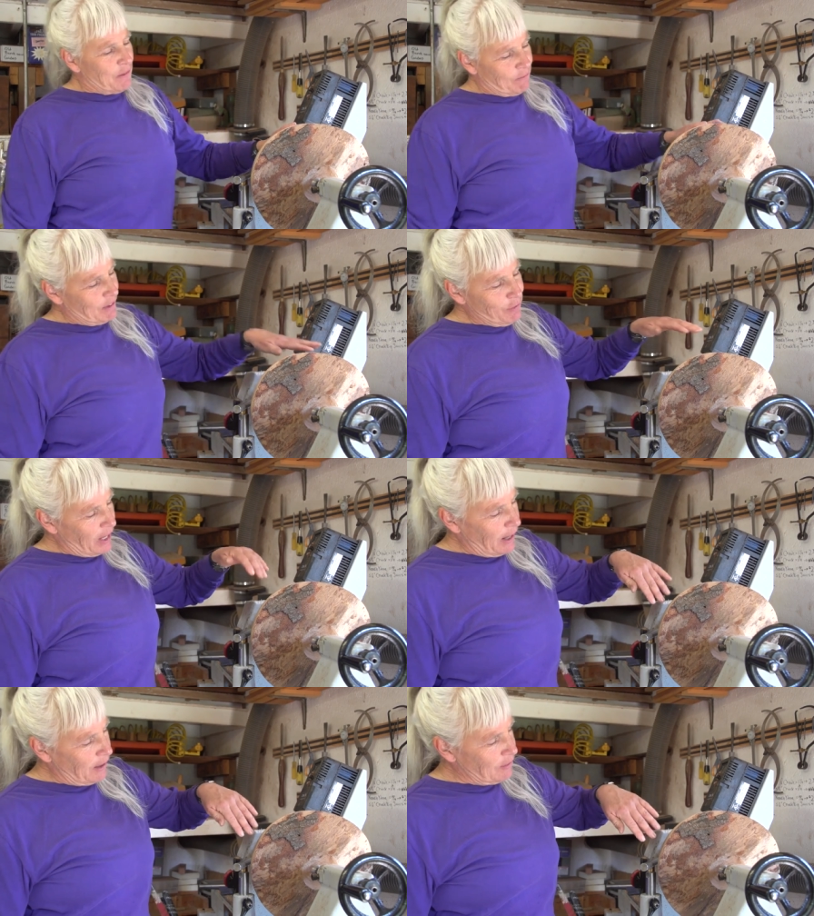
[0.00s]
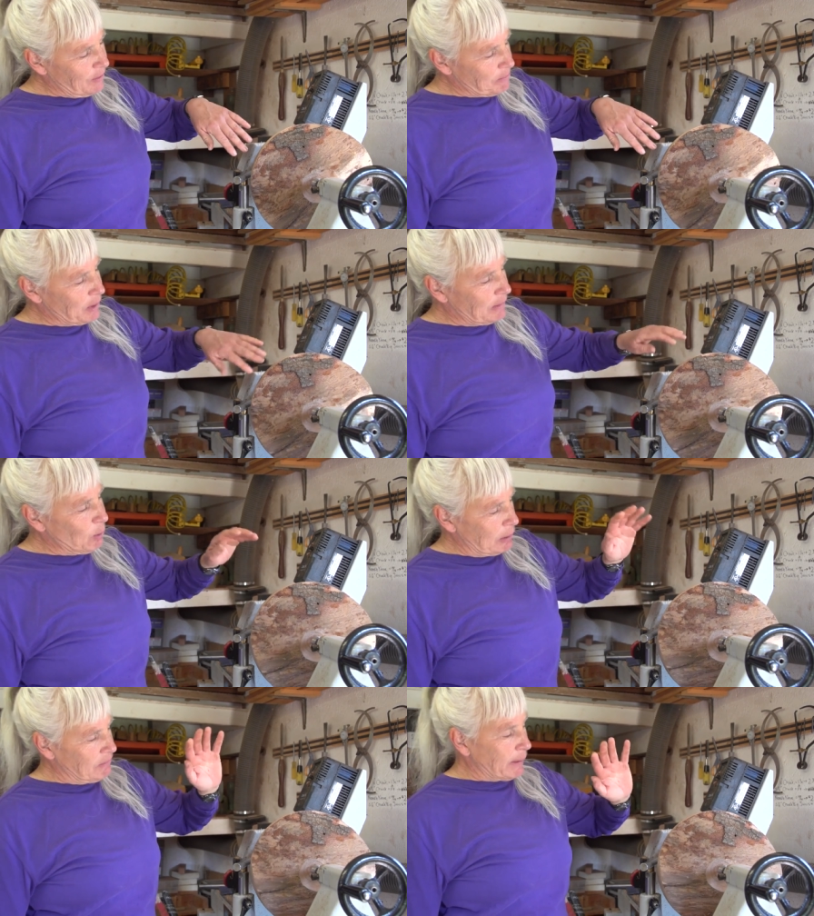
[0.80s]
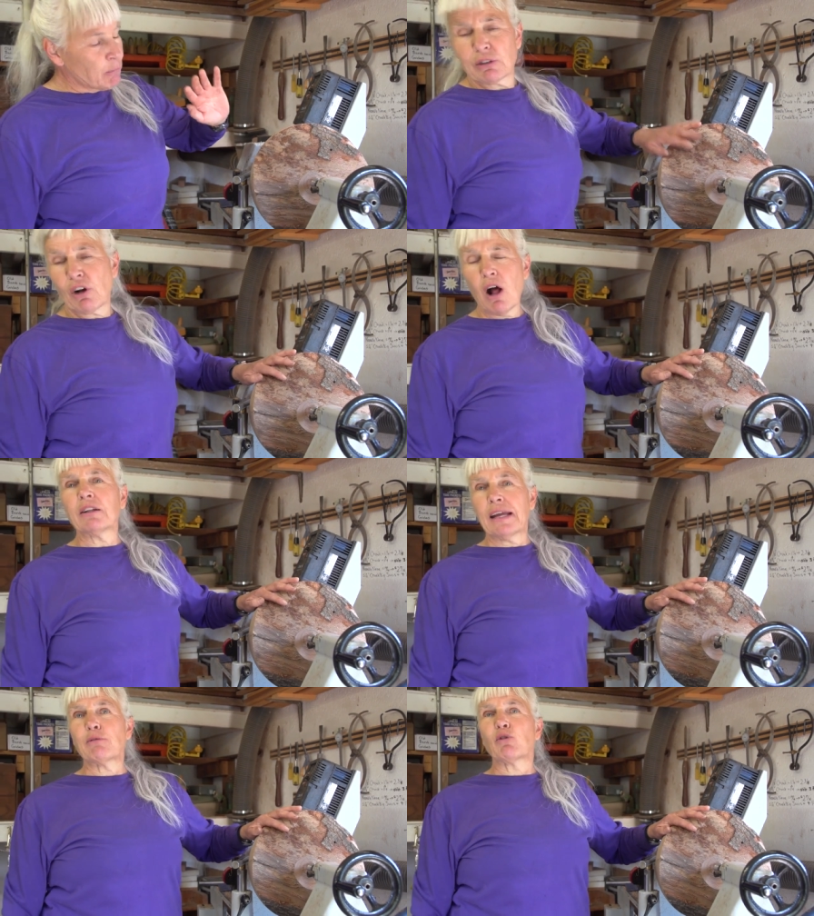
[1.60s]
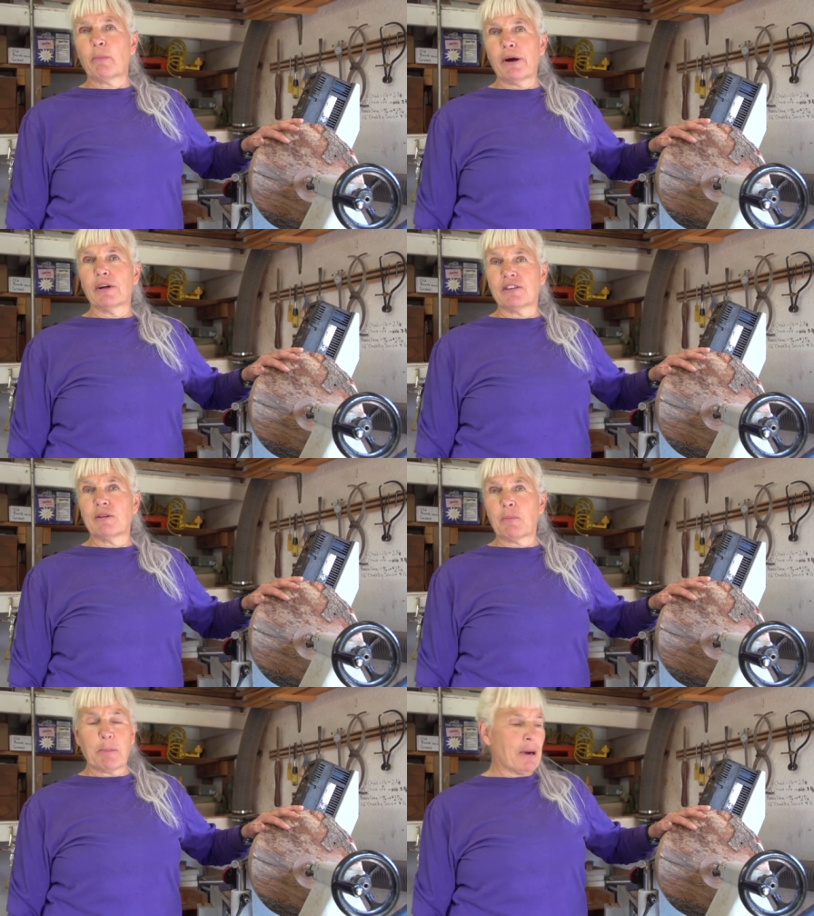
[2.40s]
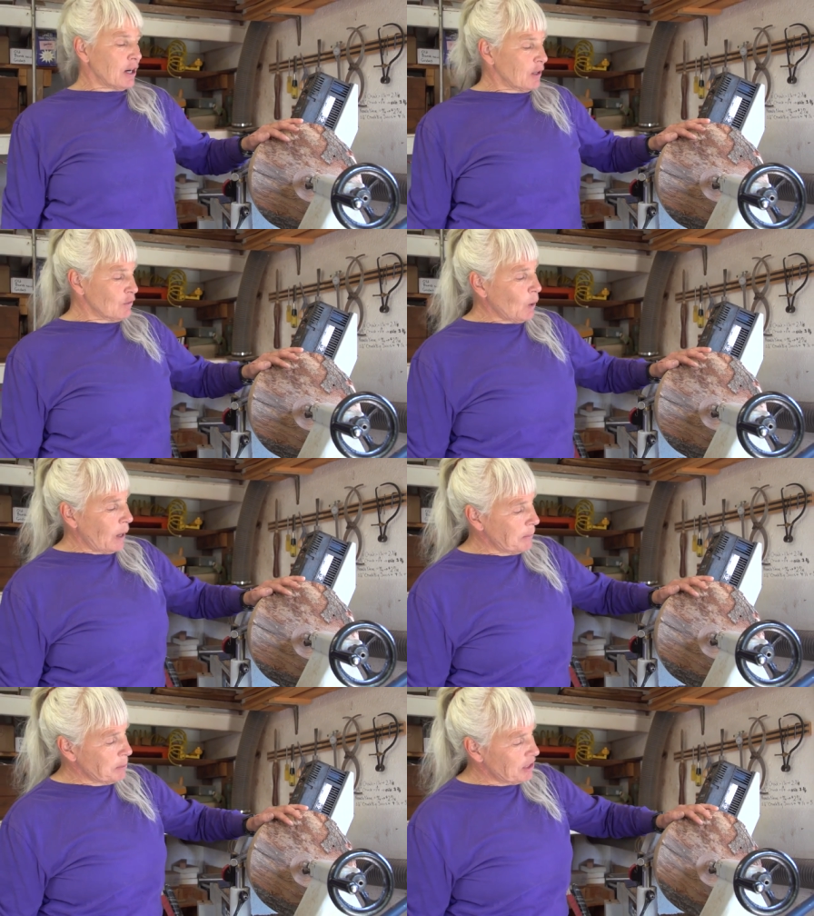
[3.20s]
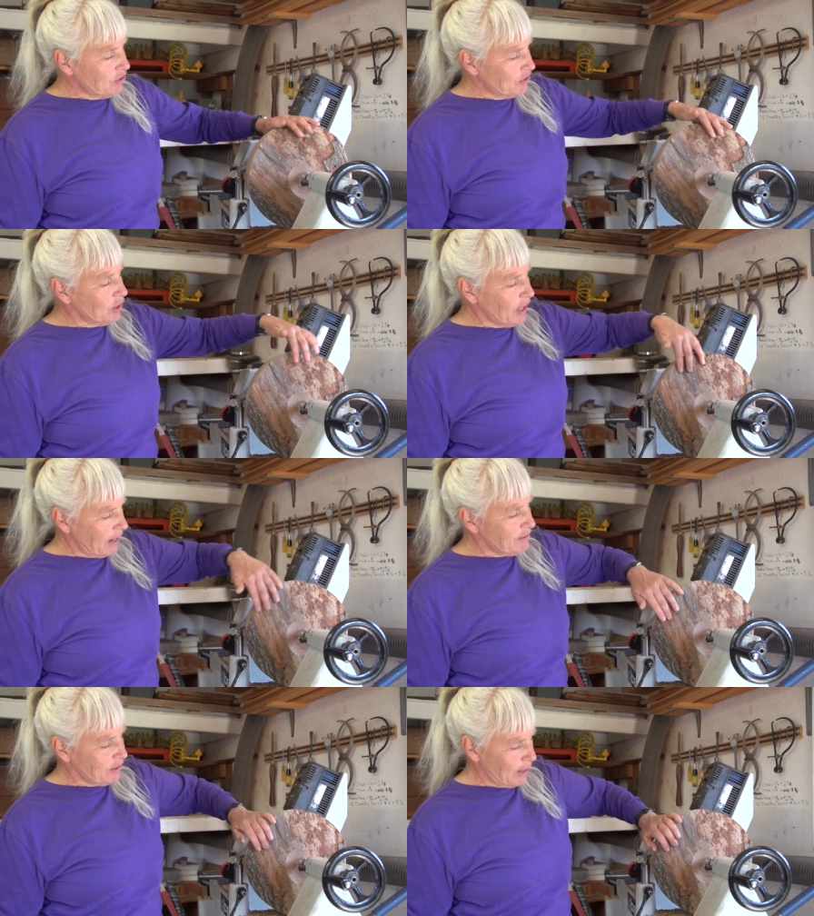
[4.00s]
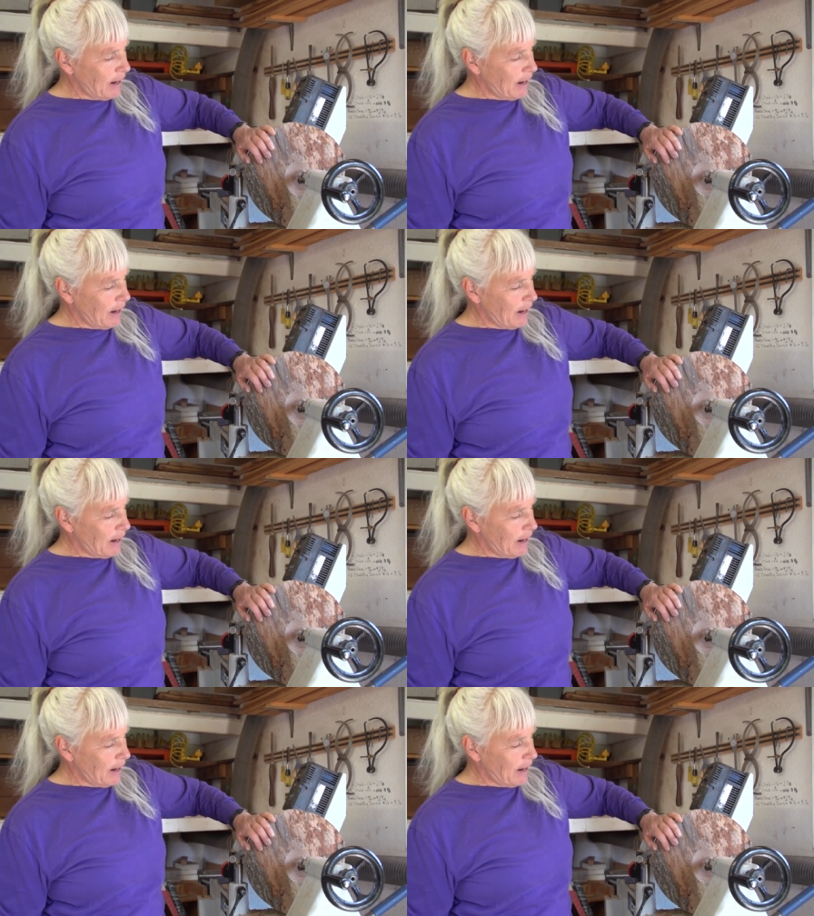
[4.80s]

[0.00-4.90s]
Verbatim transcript: This has, well, I could call it natural bark, except the bark is gone, but it still has a